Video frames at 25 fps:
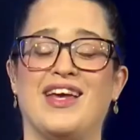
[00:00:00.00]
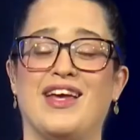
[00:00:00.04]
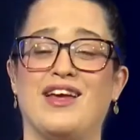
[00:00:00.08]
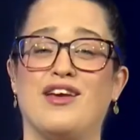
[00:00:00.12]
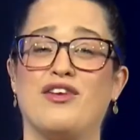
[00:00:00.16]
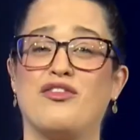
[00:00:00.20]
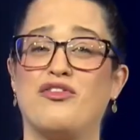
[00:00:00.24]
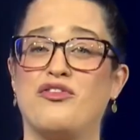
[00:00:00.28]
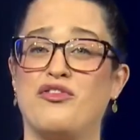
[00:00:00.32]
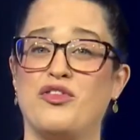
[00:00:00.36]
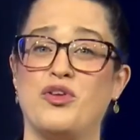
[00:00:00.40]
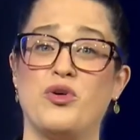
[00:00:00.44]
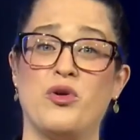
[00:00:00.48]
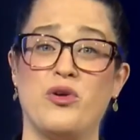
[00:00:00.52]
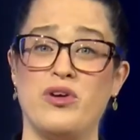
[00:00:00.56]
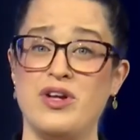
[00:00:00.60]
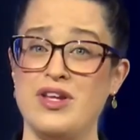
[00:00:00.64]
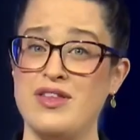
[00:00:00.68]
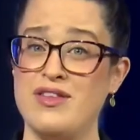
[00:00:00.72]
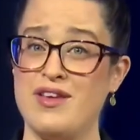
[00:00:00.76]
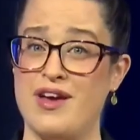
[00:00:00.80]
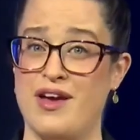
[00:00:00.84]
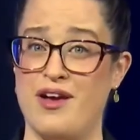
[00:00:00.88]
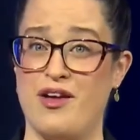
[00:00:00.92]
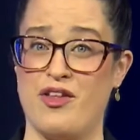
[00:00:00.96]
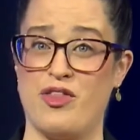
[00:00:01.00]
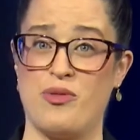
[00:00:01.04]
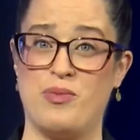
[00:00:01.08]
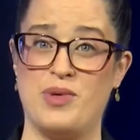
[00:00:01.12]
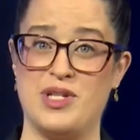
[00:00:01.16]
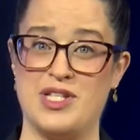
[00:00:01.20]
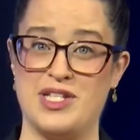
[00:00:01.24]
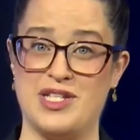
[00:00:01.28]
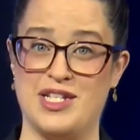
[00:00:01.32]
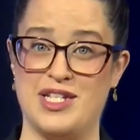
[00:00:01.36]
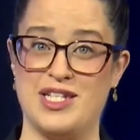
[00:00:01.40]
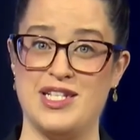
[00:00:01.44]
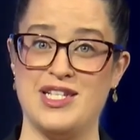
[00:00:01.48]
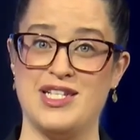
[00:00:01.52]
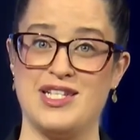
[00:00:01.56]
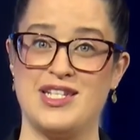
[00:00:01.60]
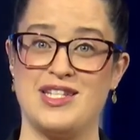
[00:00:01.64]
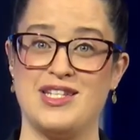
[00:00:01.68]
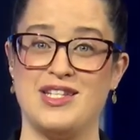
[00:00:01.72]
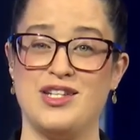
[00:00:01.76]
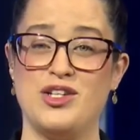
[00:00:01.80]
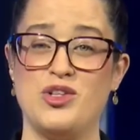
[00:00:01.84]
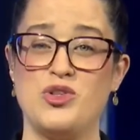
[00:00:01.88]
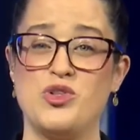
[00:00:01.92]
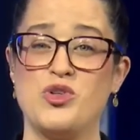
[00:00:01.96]
If you're in the health
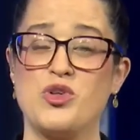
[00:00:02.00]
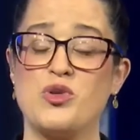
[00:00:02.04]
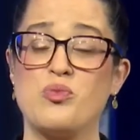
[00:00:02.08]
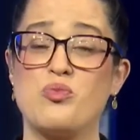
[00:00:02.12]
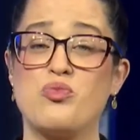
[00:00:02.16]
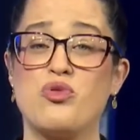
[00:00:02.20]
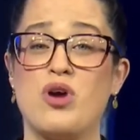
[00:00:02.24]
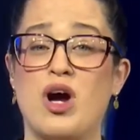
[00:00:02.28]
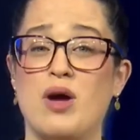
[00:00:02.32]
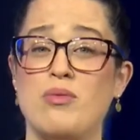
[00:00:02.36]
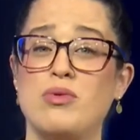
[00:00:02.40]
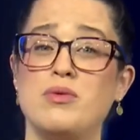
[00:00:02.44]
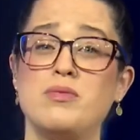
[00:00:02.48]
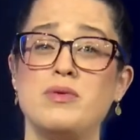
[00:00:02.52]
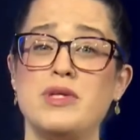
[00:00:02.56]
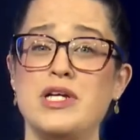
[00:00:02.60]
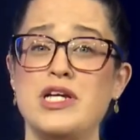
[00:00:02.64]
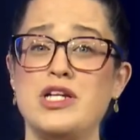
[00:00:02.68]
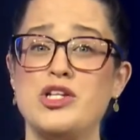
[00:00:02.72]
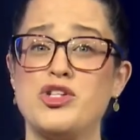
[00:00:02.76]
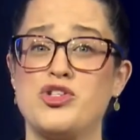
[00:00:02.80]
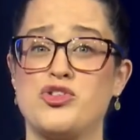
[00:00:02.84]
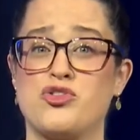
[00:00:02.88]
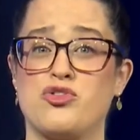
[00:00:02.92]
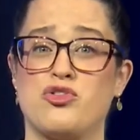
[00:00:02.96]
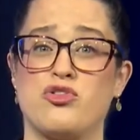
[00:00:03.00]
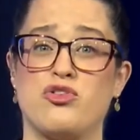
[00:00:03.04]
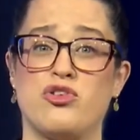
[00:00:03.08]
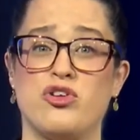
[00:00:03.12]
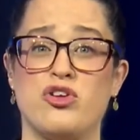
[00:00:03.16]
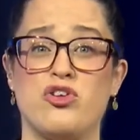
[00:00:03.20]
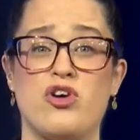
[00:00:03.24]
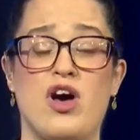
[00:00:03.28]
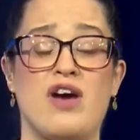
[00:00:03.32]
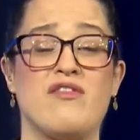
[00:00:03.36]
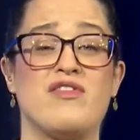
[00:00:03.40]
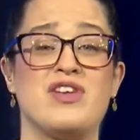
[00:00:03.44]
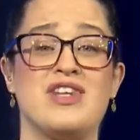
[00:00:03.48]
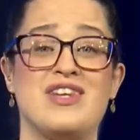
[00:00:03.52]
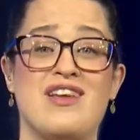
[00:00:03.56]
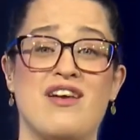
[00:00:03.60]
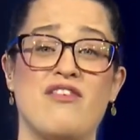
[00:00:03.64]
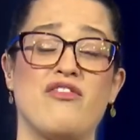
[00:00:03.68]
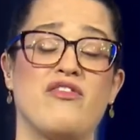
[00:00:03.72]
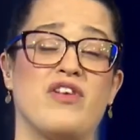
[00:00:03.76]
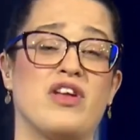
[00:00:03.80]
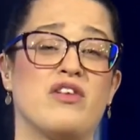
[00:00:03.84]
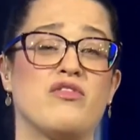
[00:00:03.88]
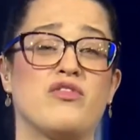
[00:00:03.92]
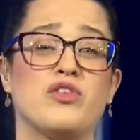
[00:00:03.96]
business, you should probably ensure you have
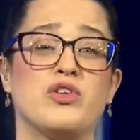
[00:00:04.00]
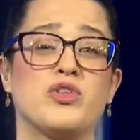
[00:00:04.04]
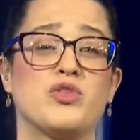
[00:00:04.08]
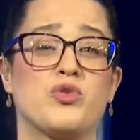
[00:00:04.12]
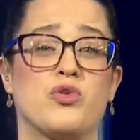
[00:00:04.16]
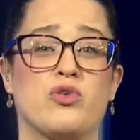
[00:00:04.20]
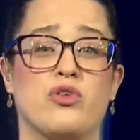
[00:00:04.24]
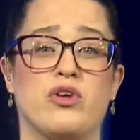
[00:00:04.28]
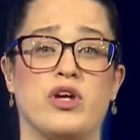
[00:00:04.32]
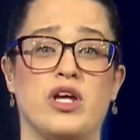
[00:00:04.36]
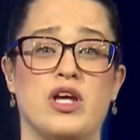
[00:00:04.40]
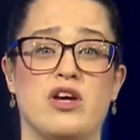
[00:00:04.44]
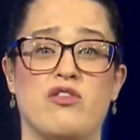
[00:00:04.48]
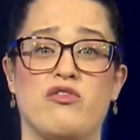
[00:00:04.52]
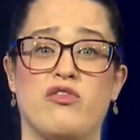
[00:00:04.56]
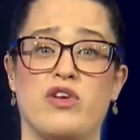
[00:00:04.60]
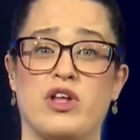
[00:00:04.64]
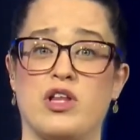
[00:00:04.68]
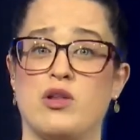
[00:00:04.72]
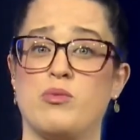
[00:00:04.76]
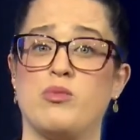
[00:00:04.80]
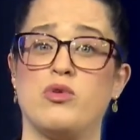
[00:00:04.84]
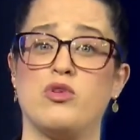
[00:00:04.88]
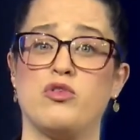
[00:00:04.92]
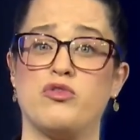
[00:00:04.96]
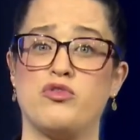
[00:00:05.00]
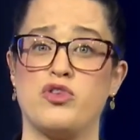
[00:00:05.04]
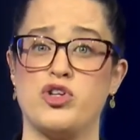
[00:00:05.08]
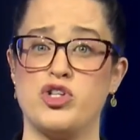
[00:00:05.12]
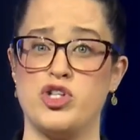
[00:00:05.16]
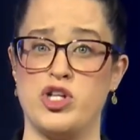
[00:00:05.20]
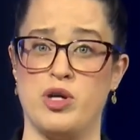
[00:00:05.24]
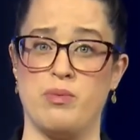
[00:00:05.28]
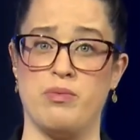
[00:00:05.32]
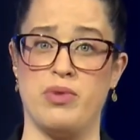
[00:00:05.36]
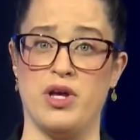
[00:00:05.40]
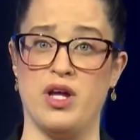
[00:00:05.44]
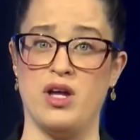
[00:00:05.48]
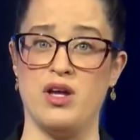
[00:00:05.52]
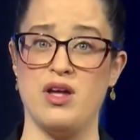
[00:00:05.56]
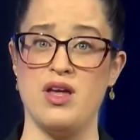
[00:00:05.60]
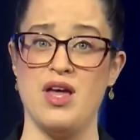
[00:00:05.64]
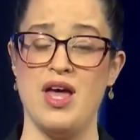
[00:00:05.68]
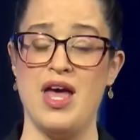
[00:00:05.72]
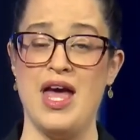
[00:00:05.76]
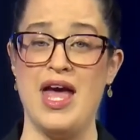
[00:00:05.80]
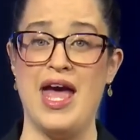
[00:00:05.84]
enough inventory available for shipping